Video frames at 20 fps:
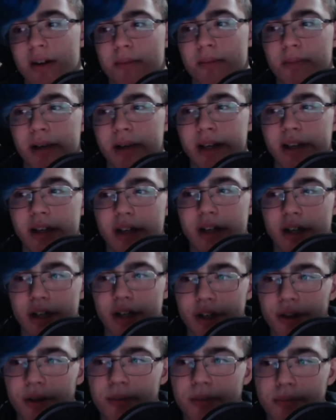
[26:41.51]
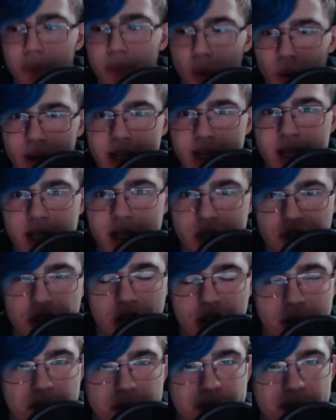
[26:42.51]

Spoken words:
But you're in pretty good shape